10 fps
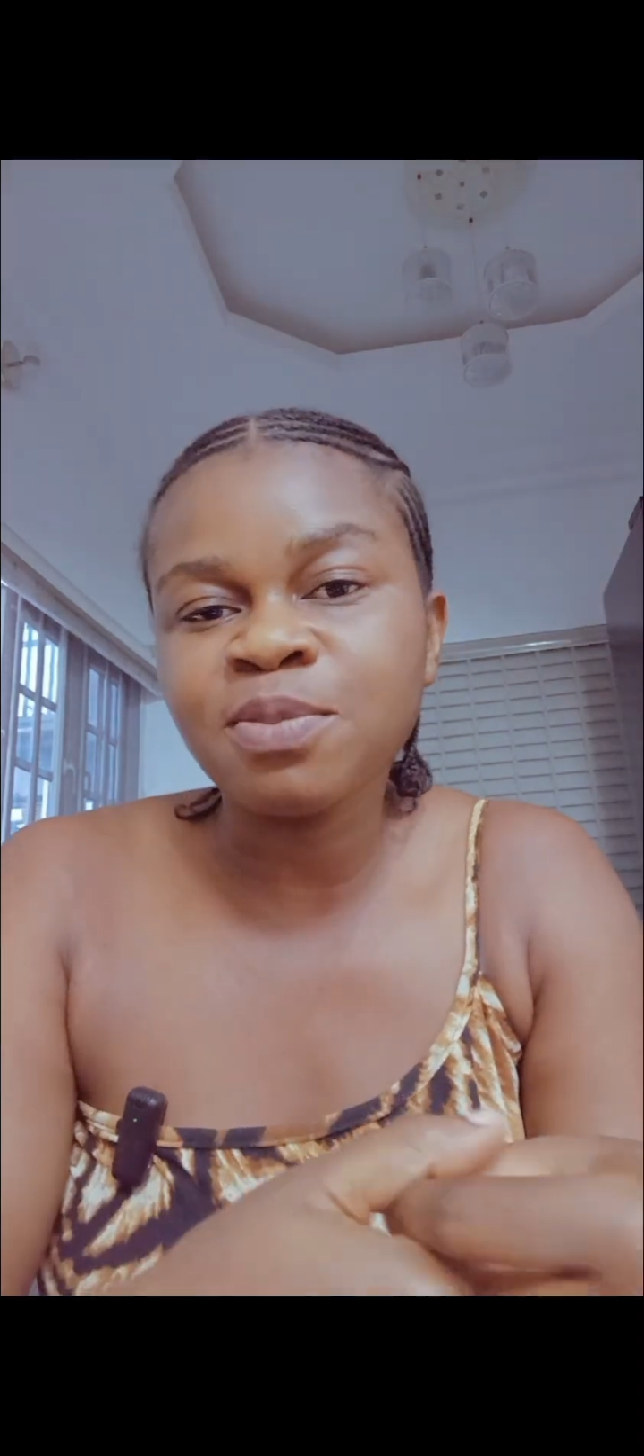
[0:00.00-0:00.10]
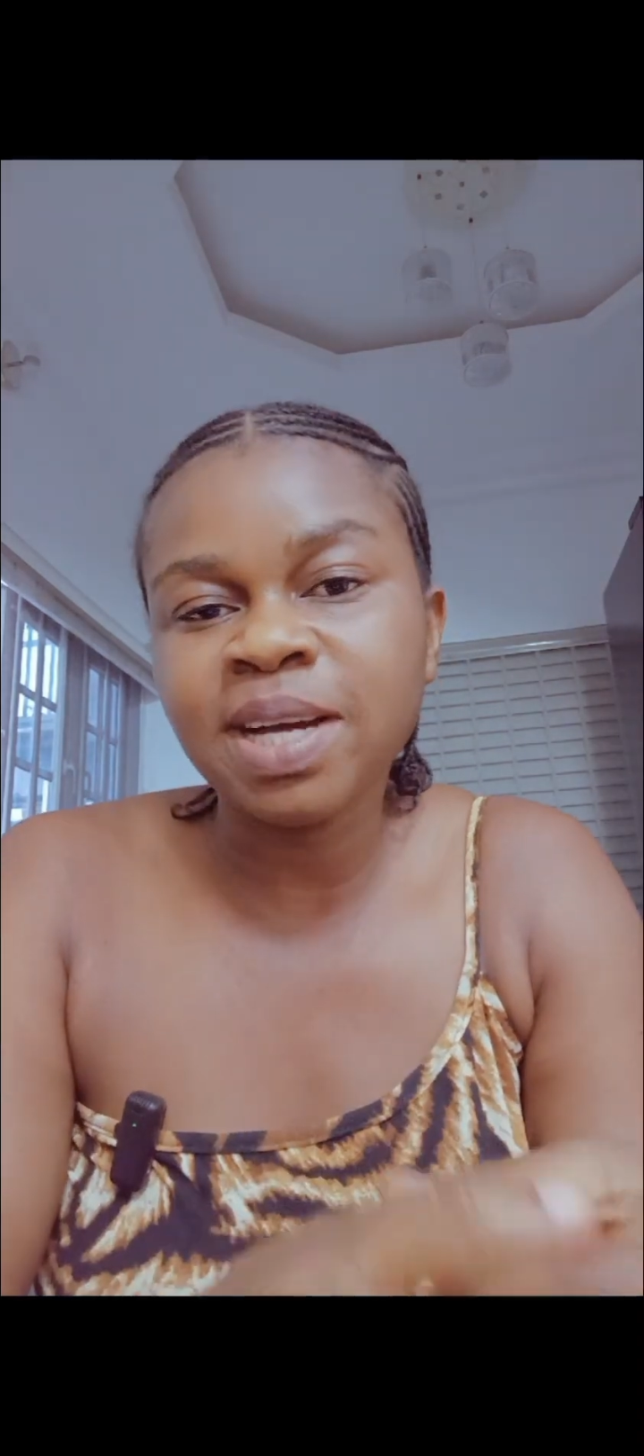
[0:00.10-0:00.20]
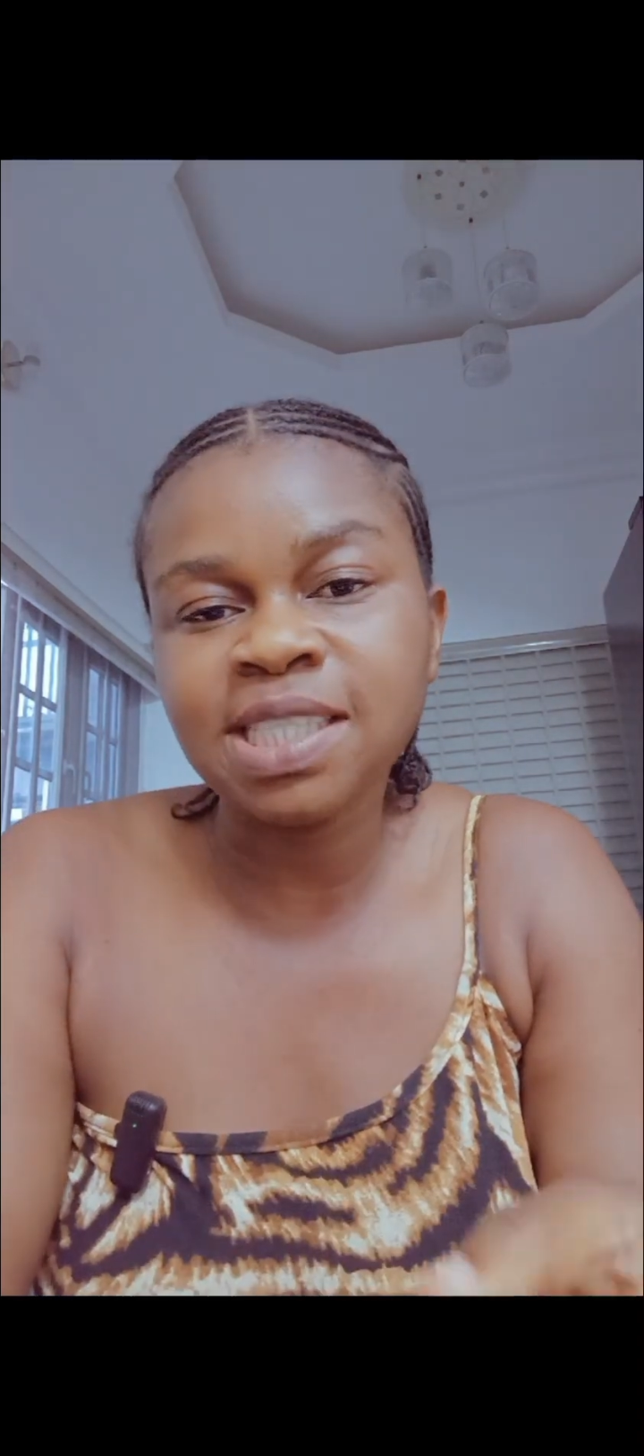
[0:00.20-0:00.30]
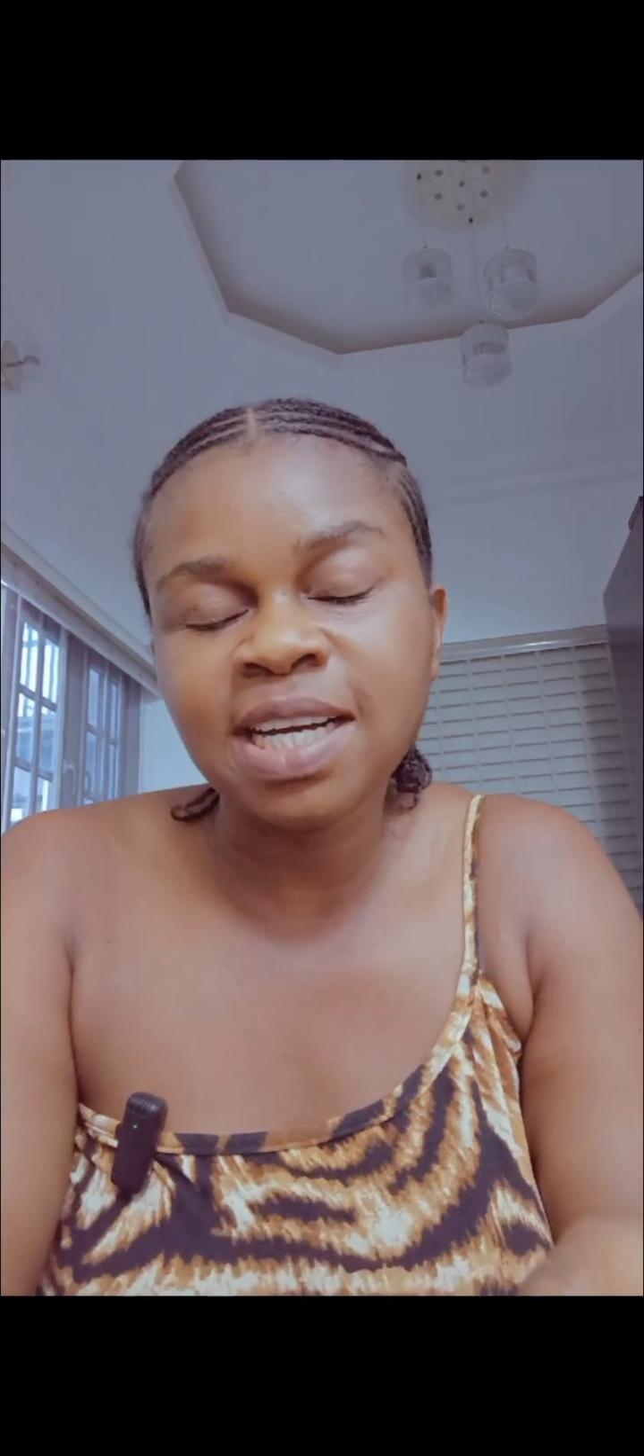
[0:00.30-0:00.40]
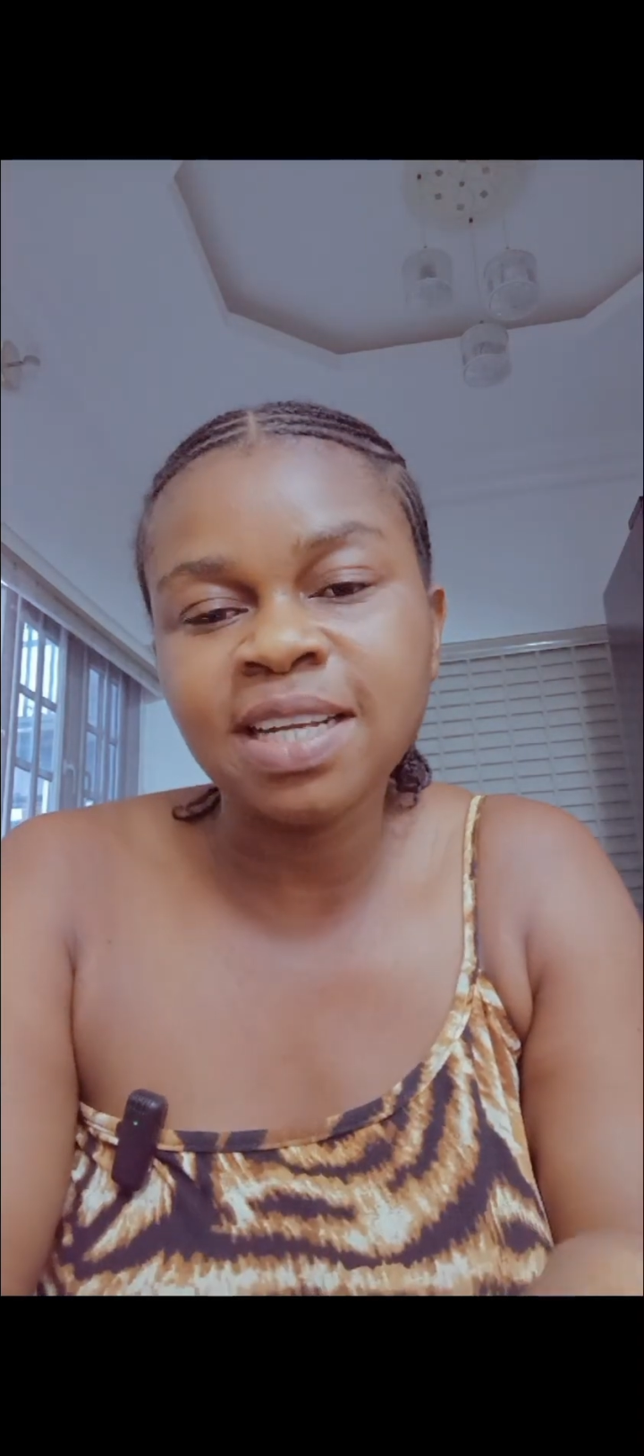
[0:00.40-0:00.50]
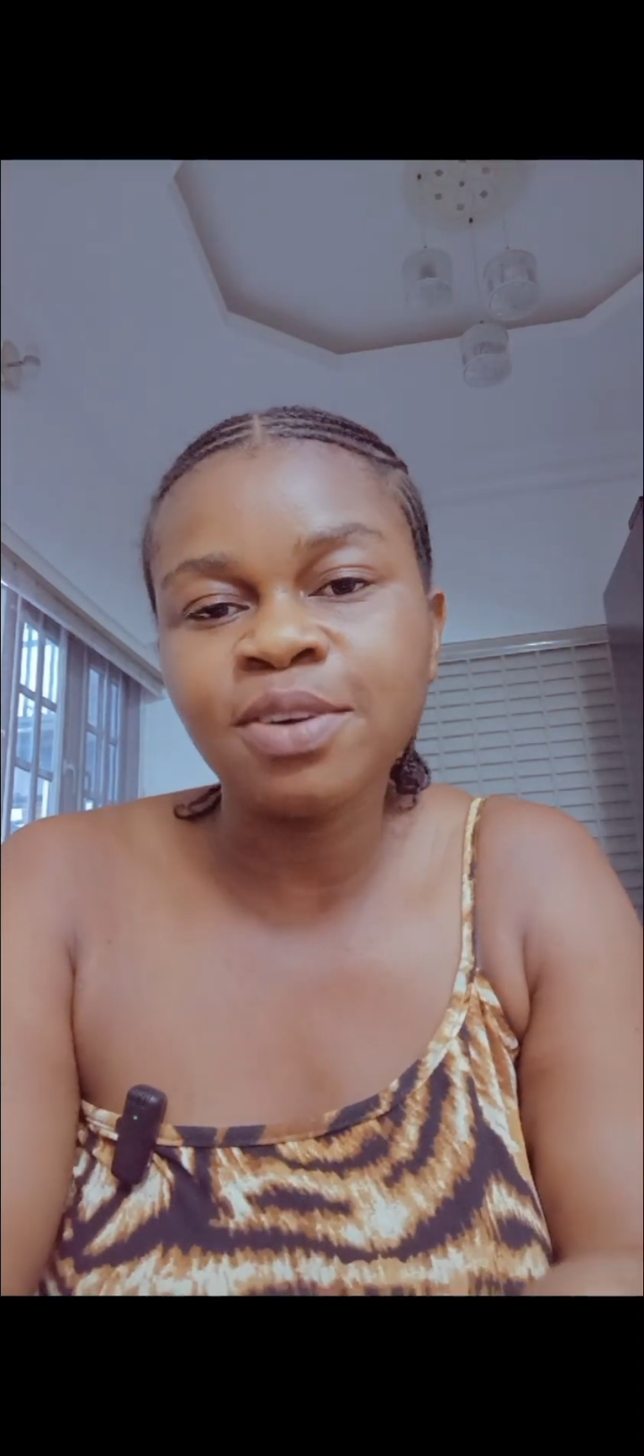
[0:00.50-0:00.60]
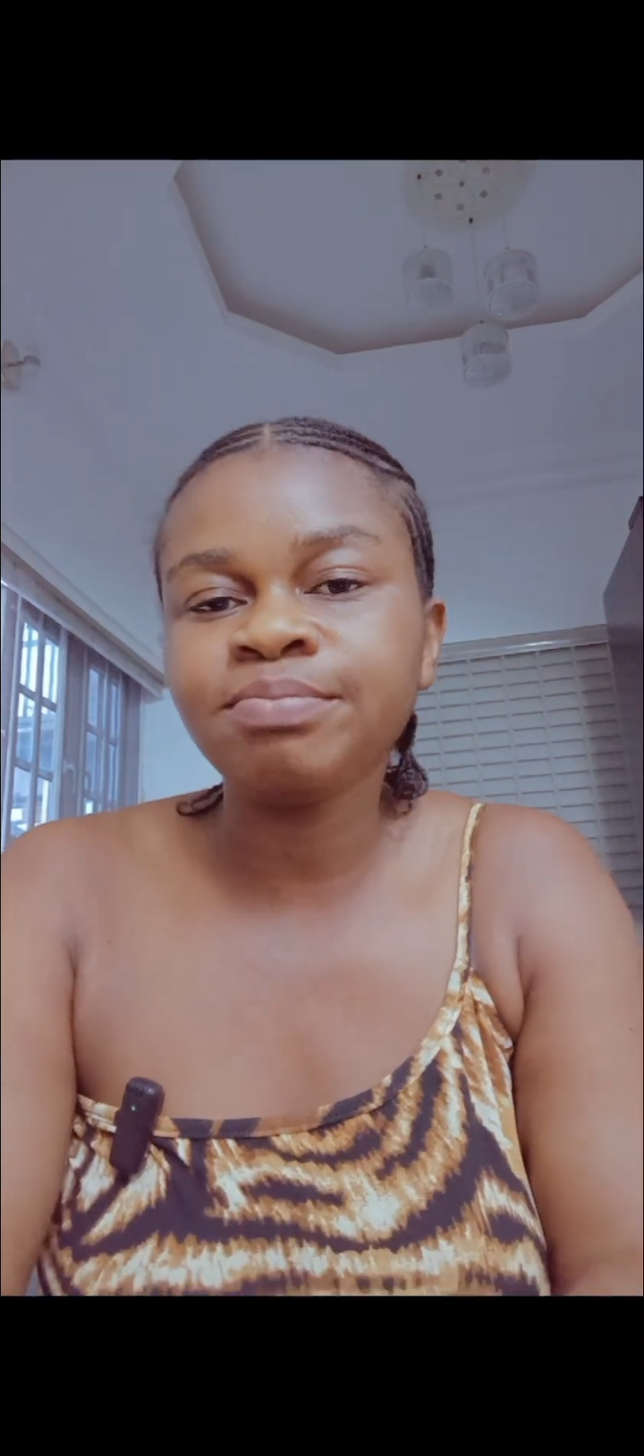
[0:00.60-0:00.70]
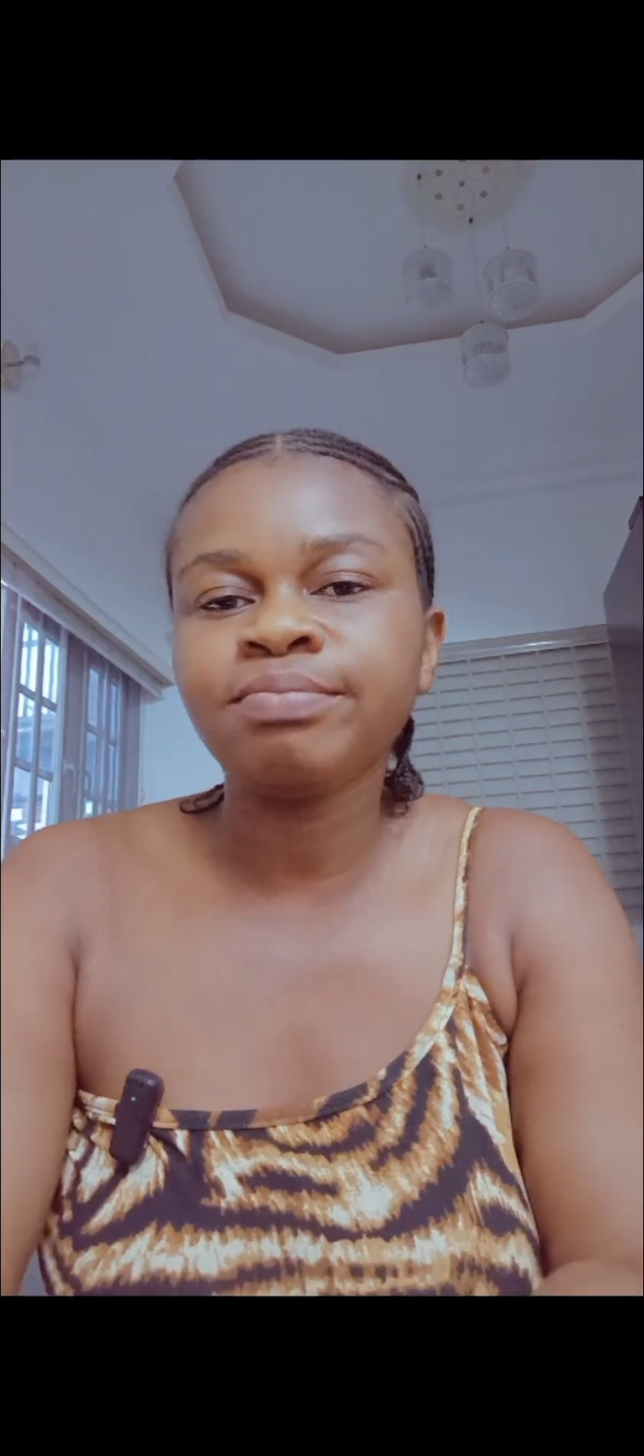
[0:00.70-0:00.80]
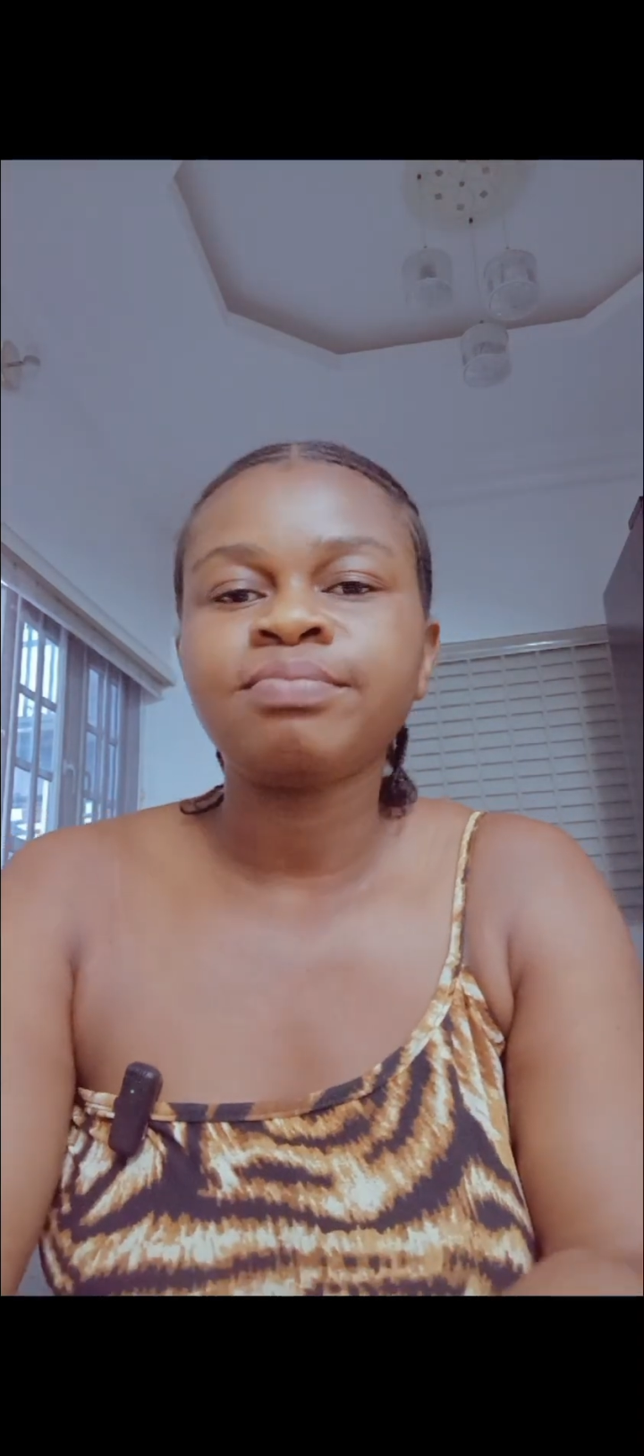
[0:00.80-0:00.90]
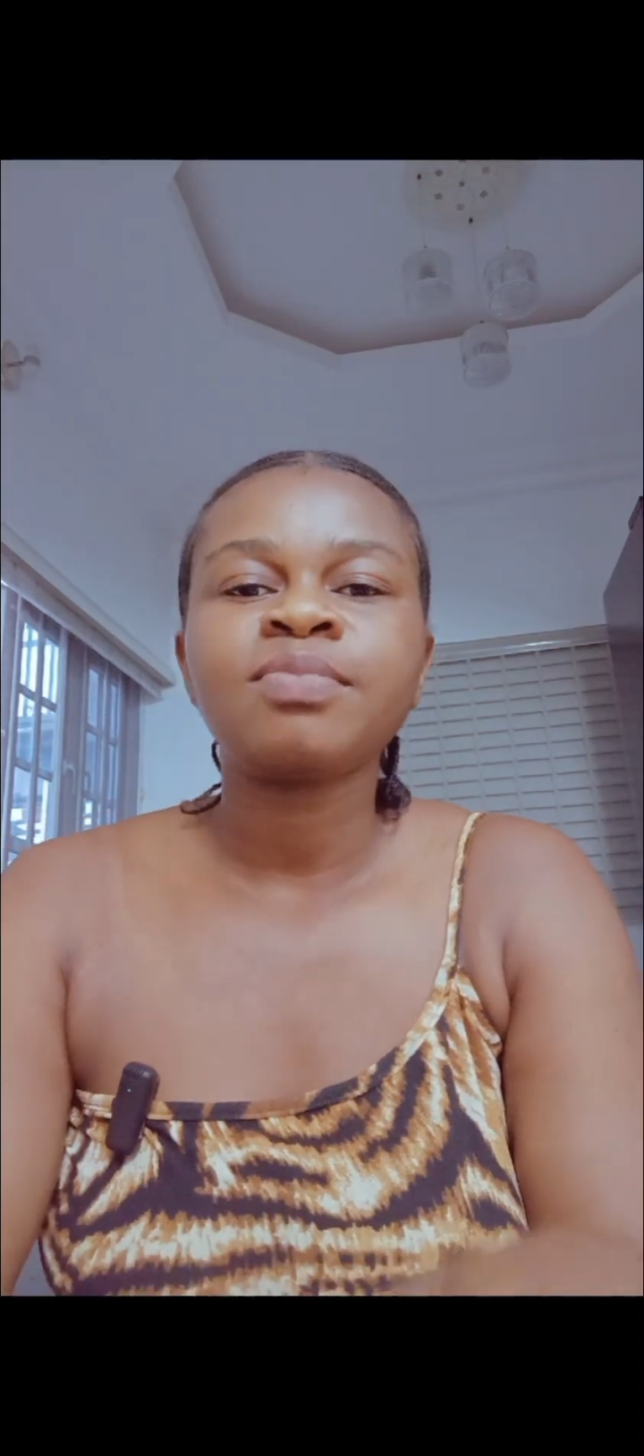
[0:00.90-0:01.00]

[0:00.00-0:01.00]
my channel,